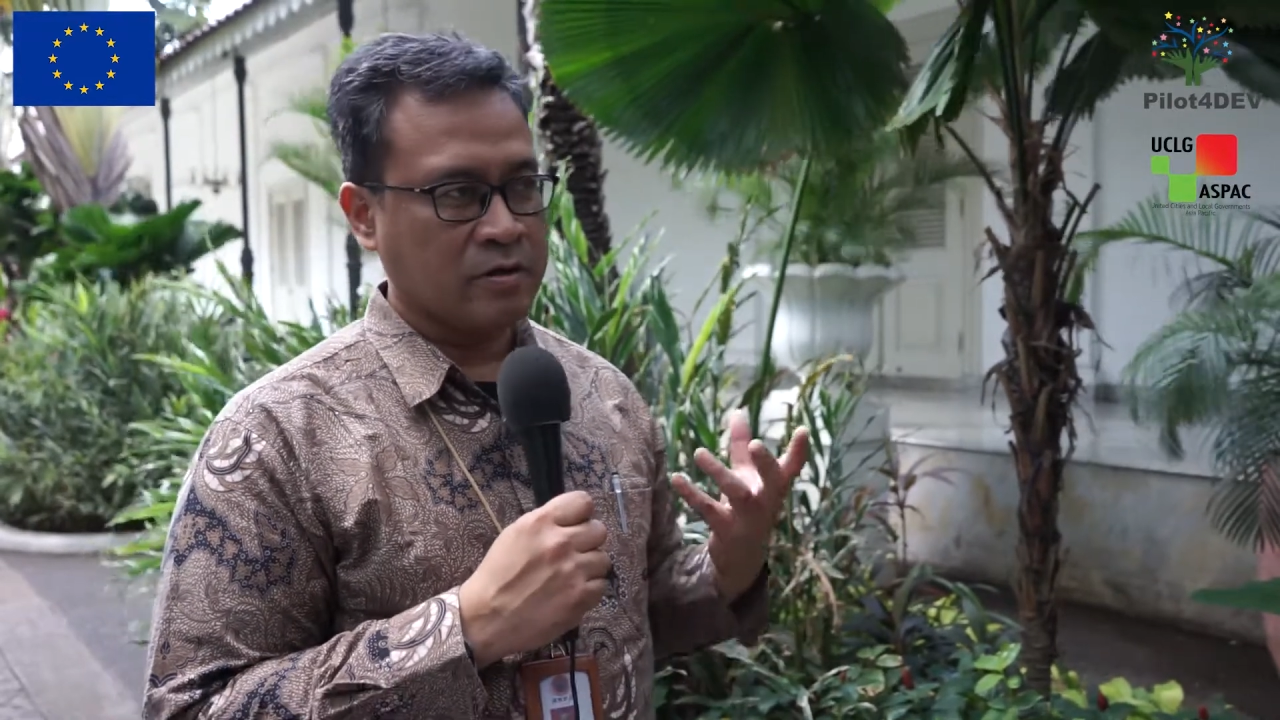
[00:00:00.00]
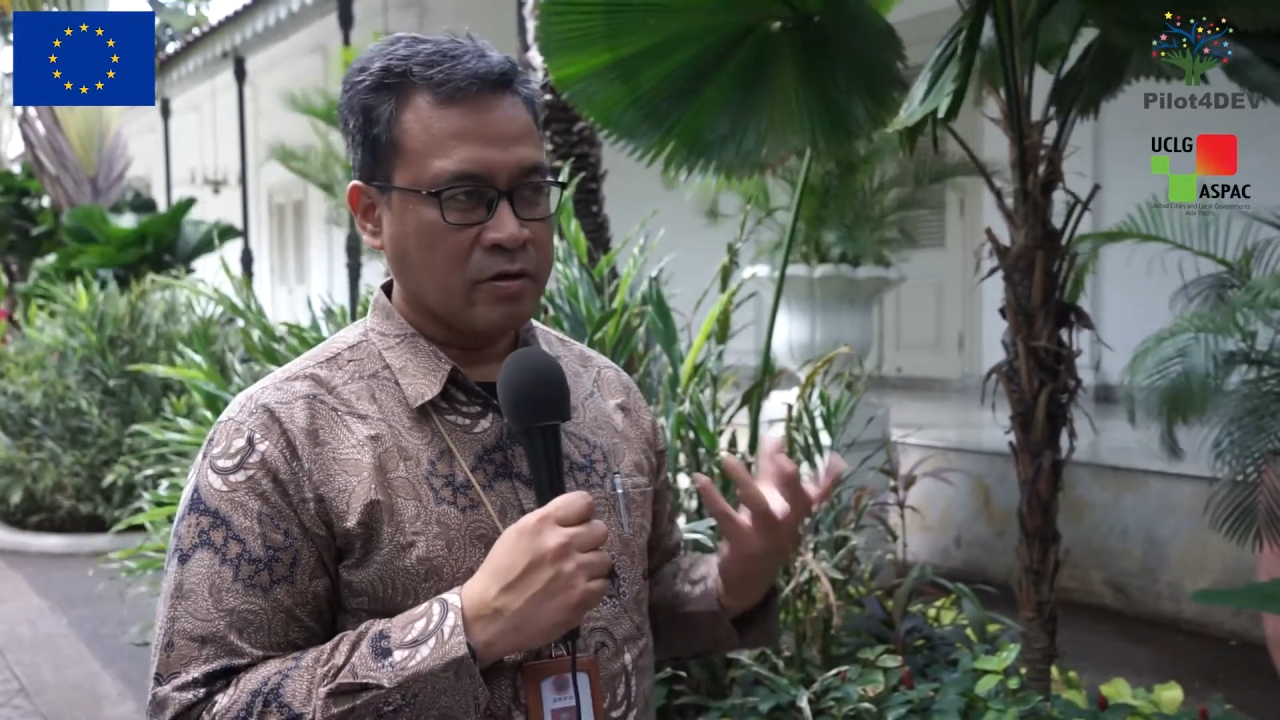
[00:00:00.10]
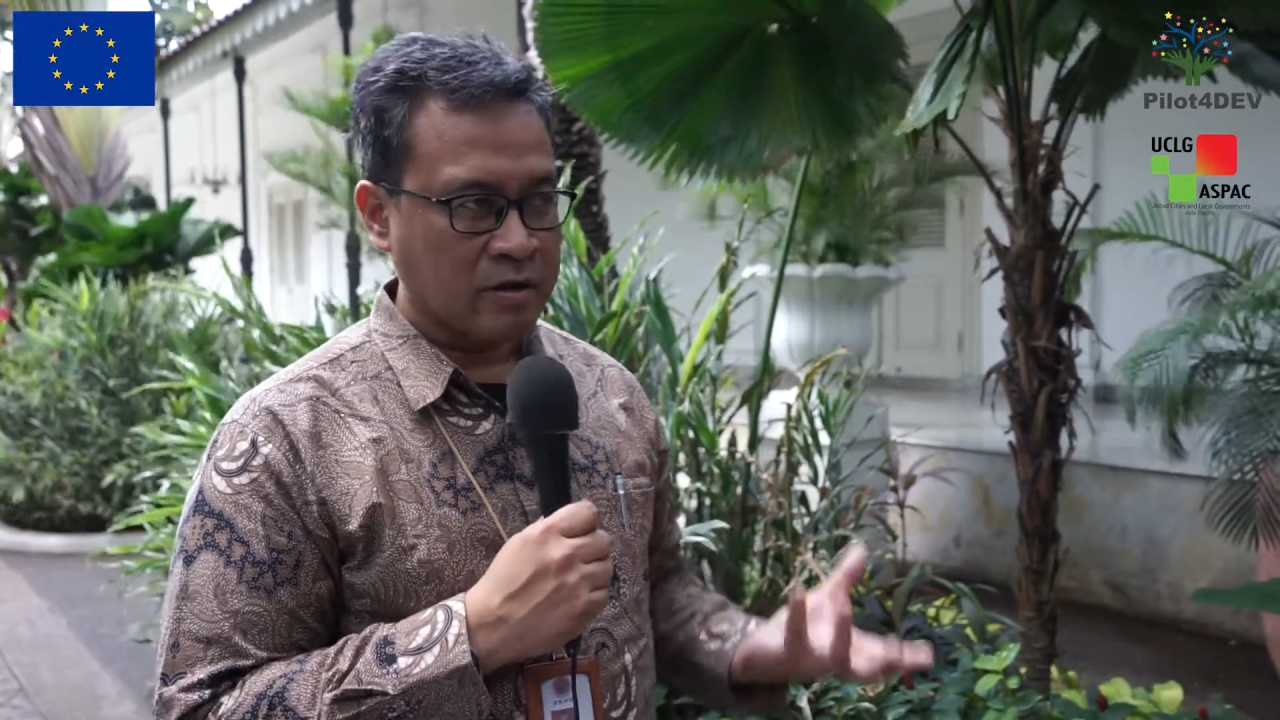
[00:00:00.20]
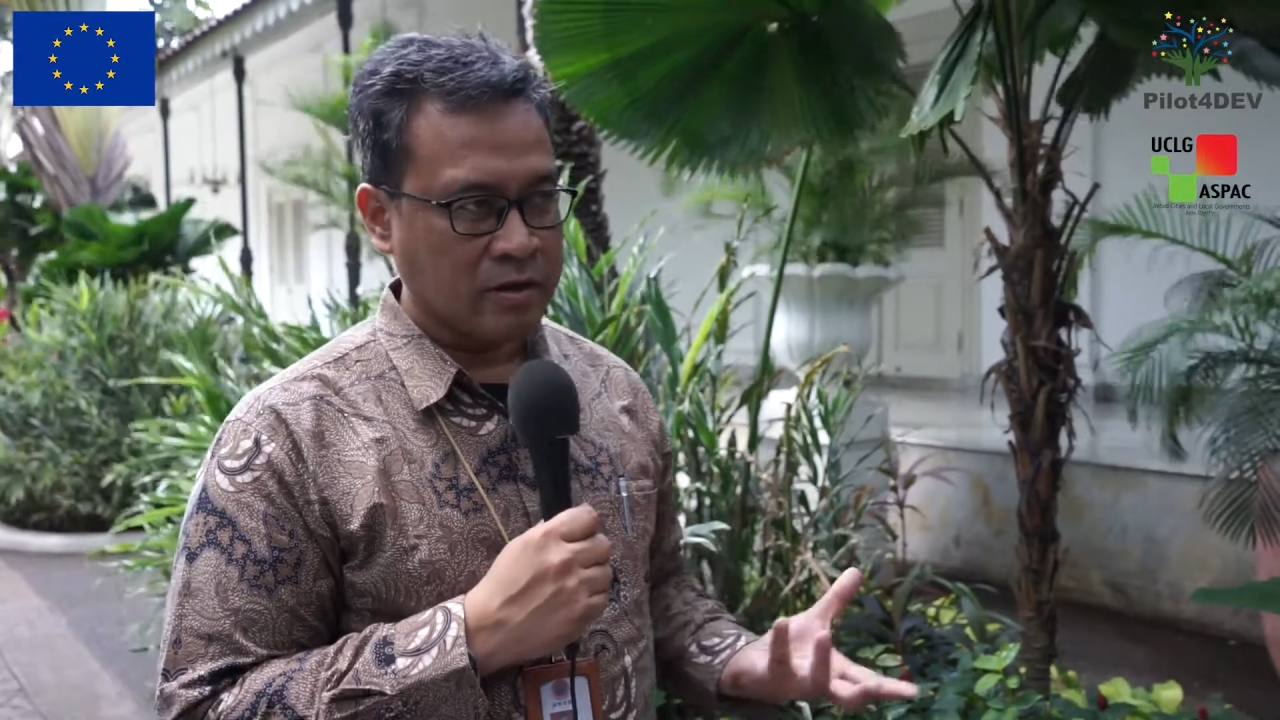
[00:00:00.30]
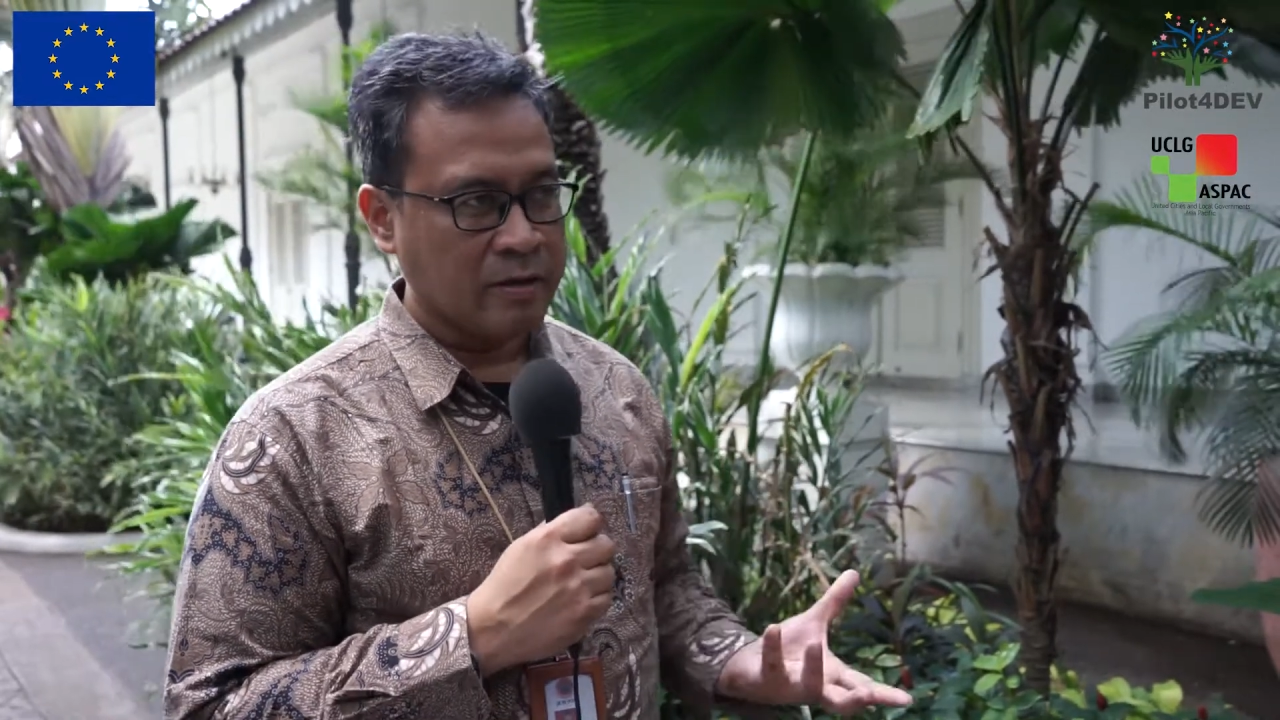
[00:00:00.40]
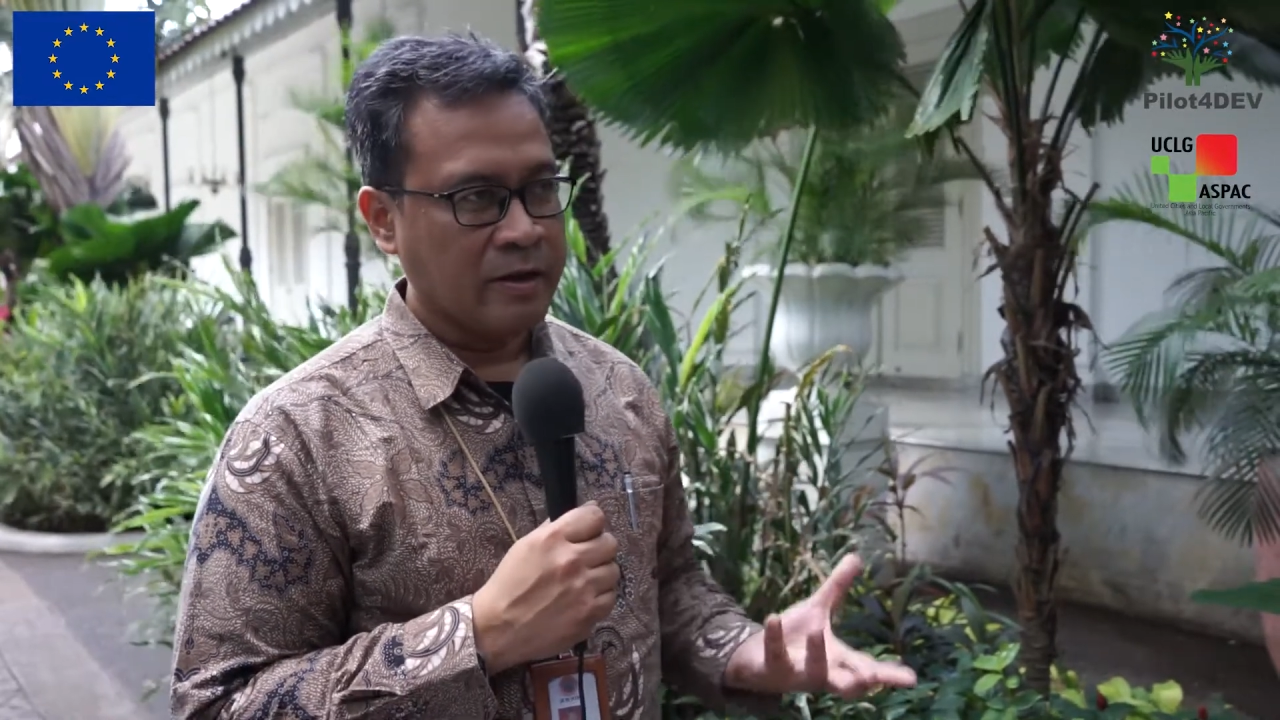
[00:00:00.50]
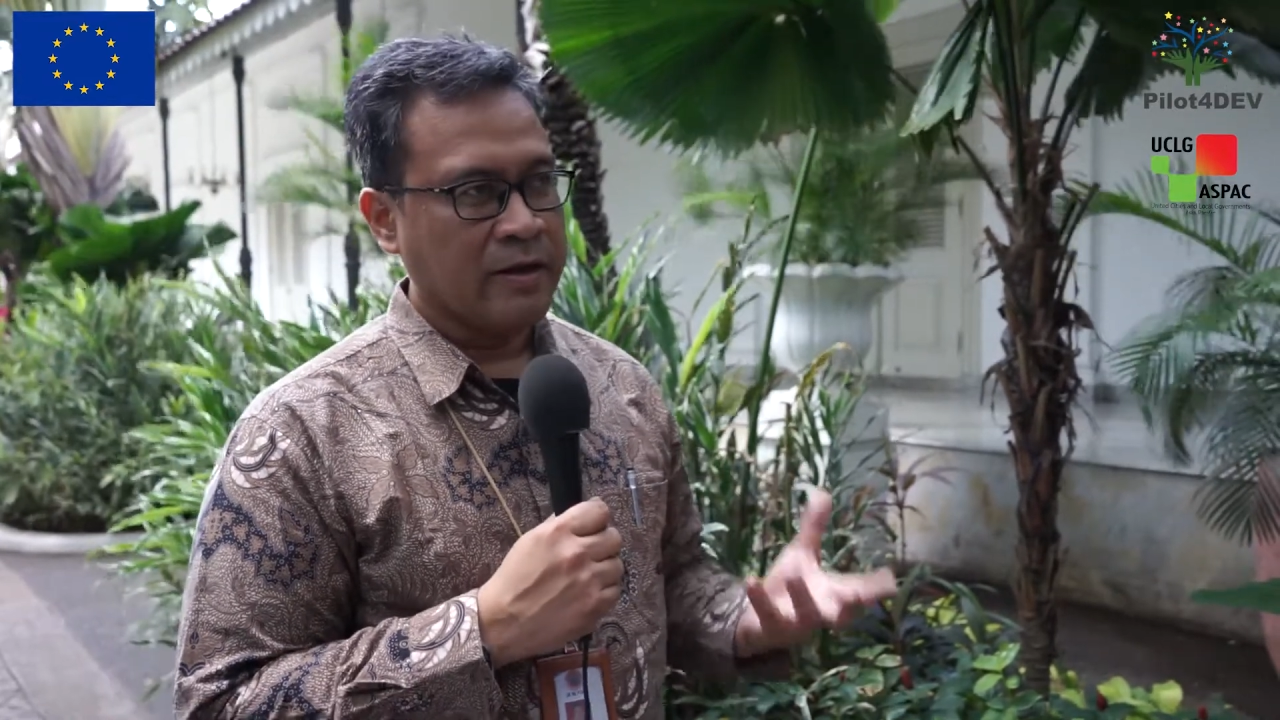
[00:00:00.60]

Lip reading: local